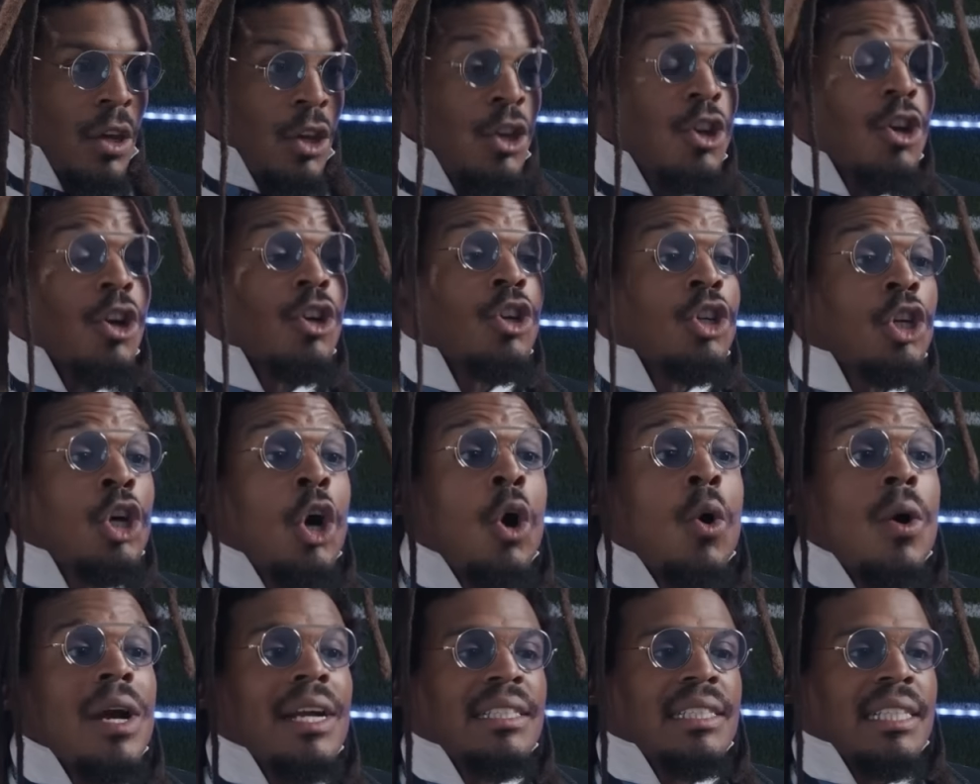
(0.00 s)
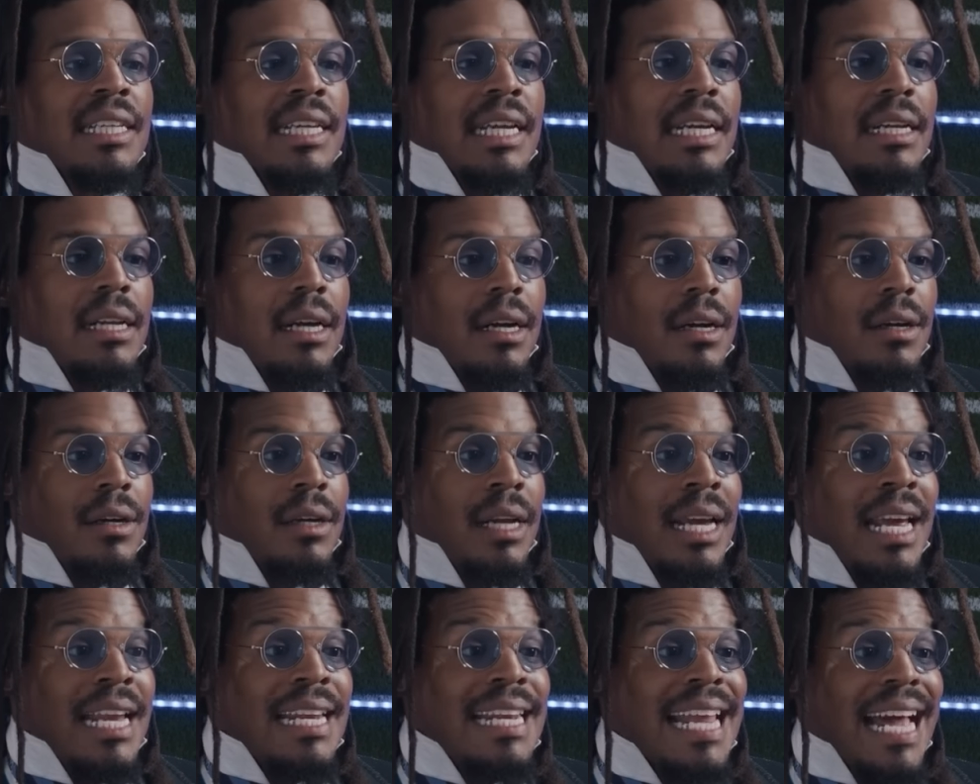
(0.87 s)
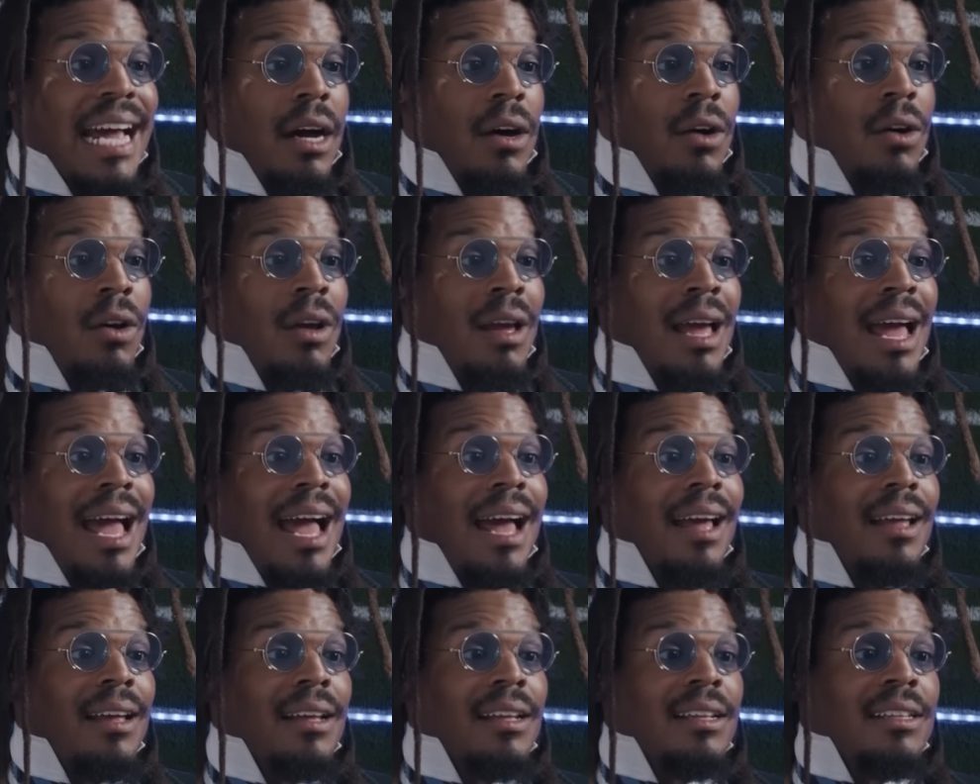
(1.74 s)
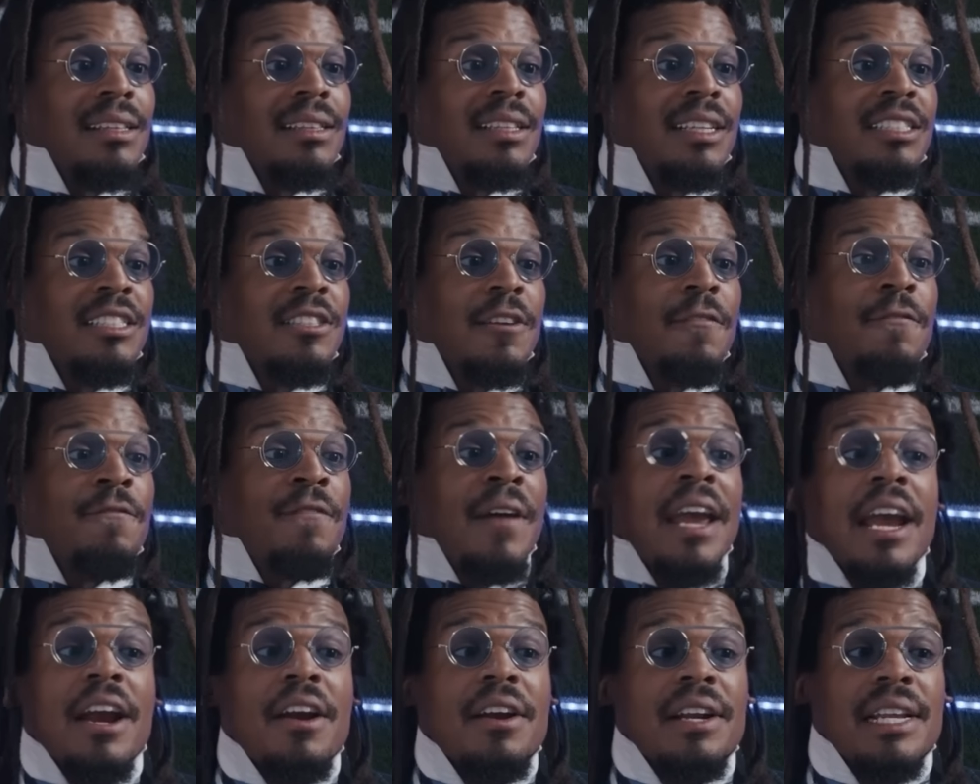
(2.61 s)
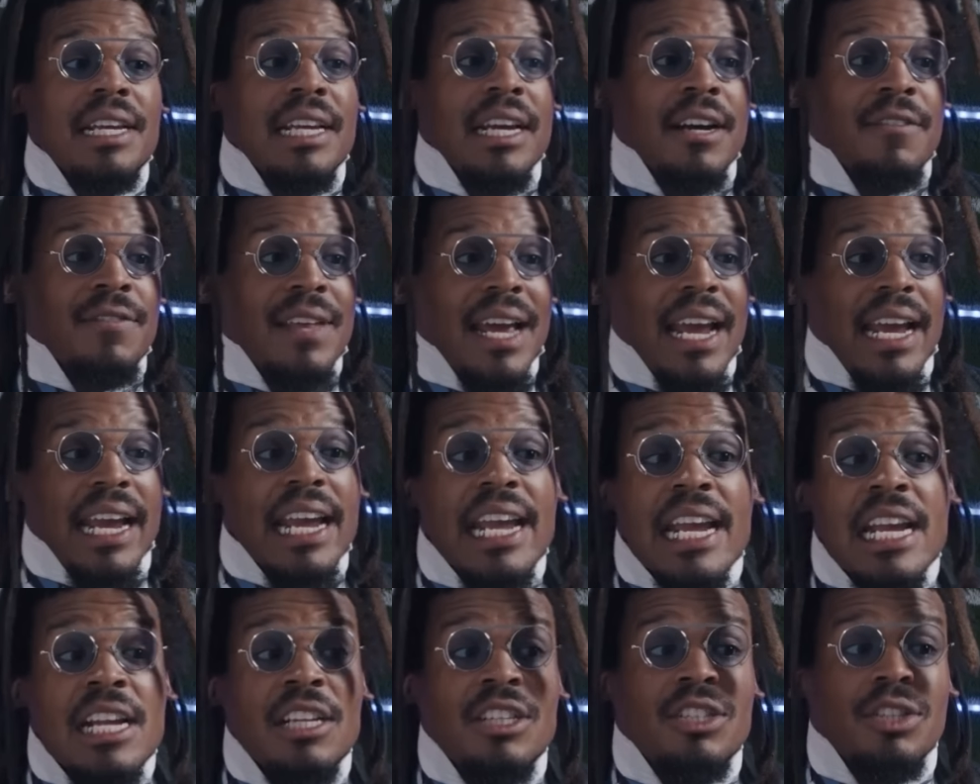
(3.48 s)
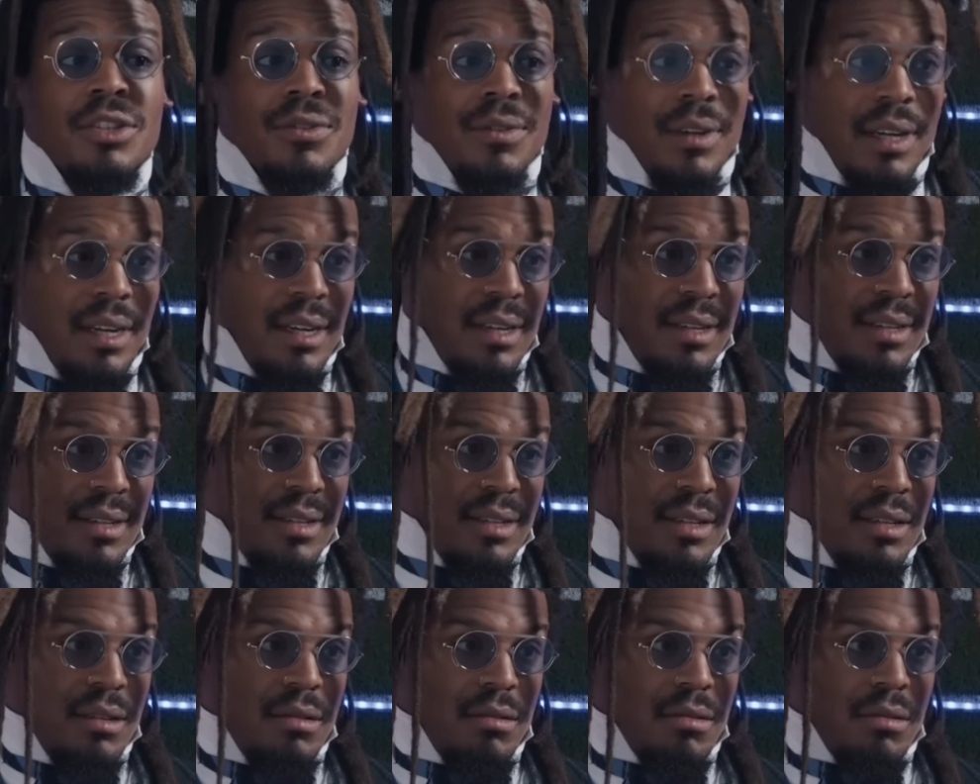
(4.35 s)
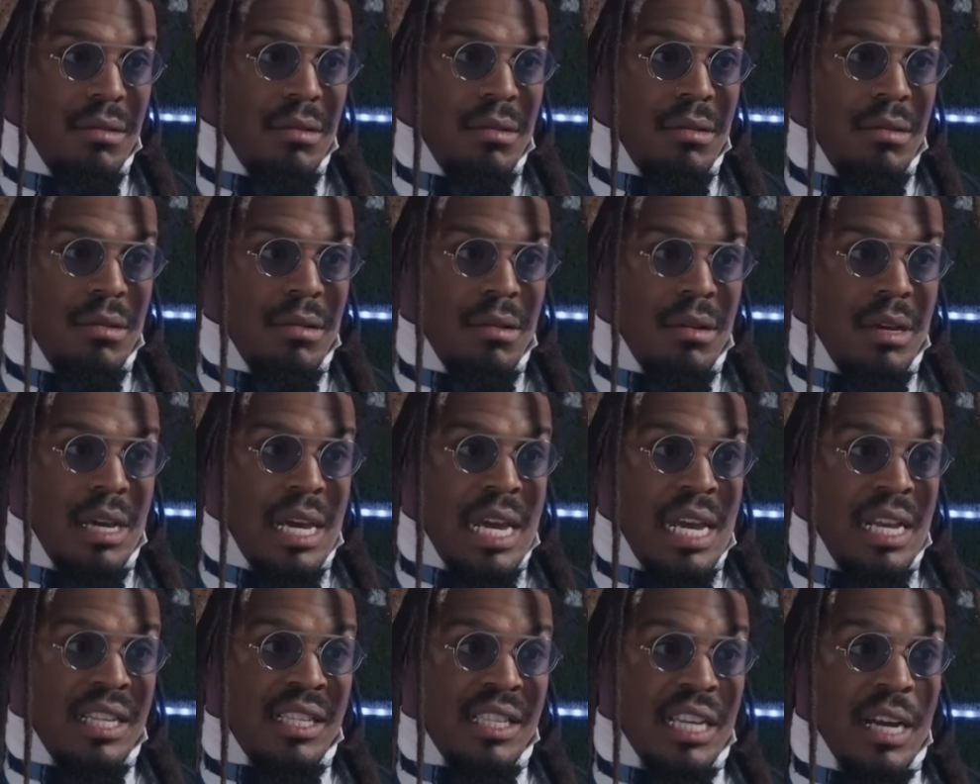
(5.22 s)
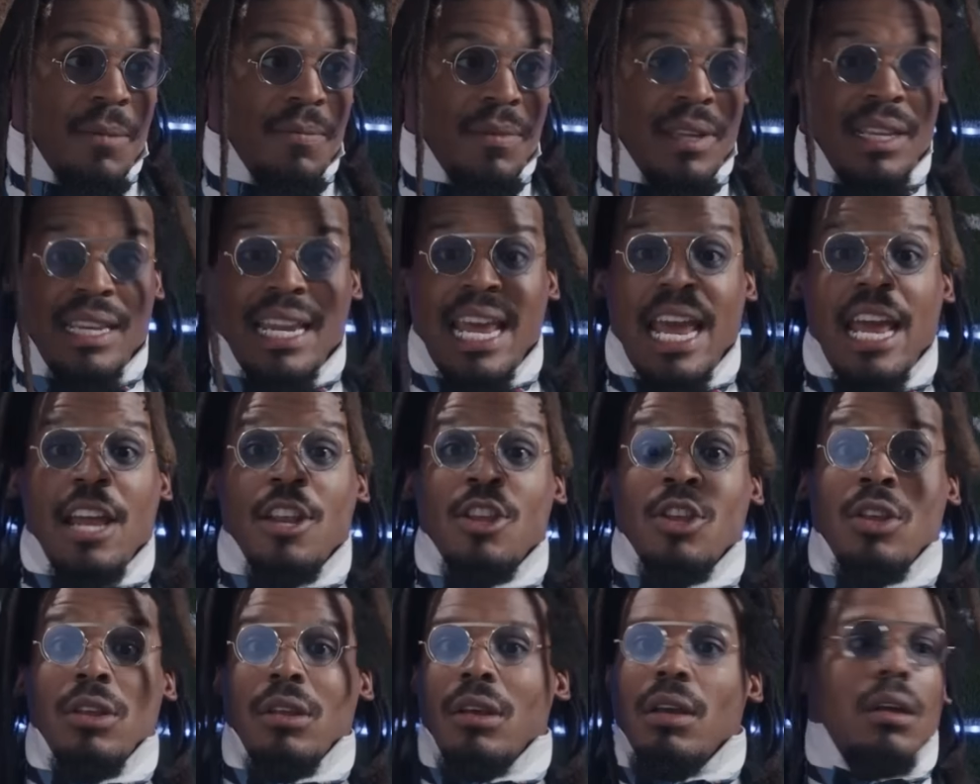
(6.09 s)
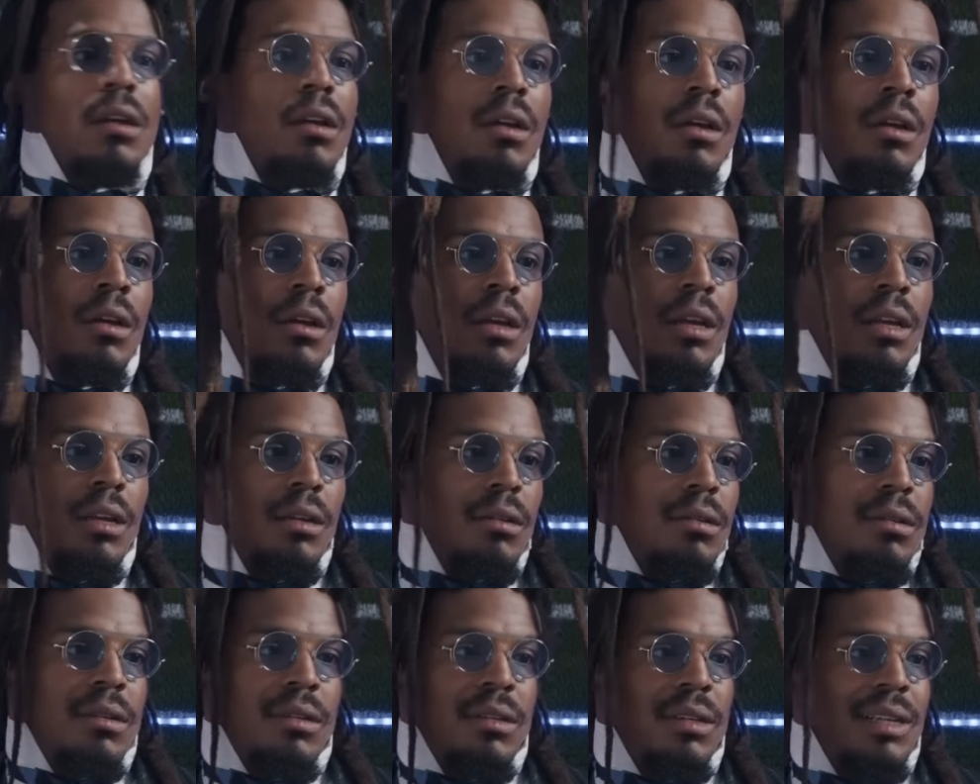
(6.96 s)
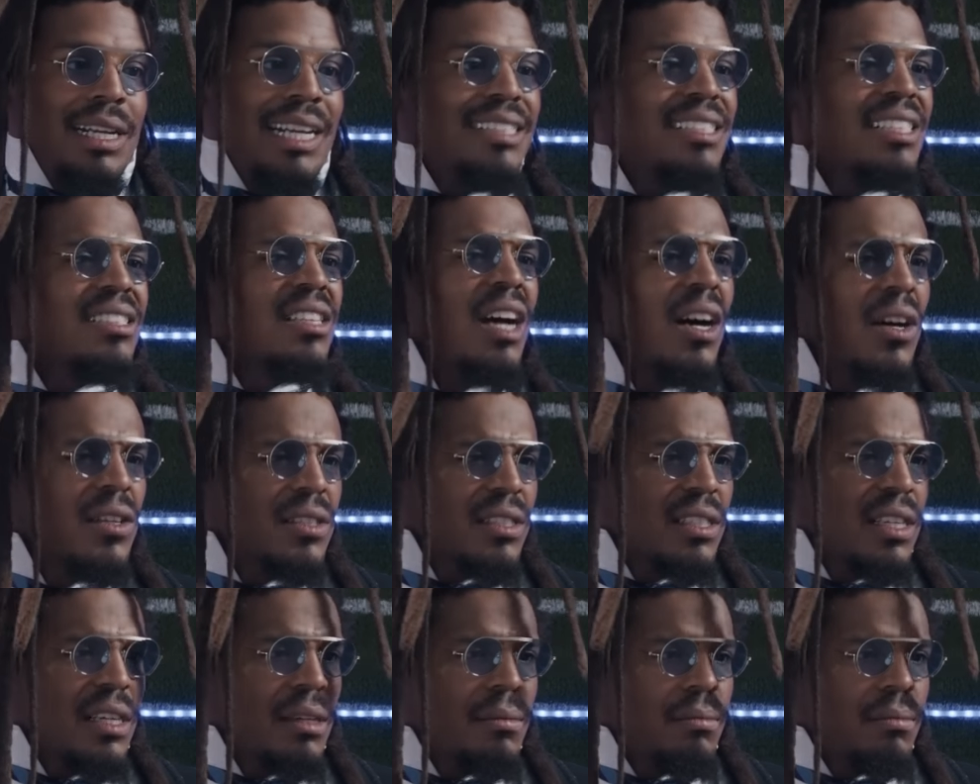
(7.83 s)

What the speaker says: You're going to get hurt. Now, the severity of that injury is something that it's a toss-up.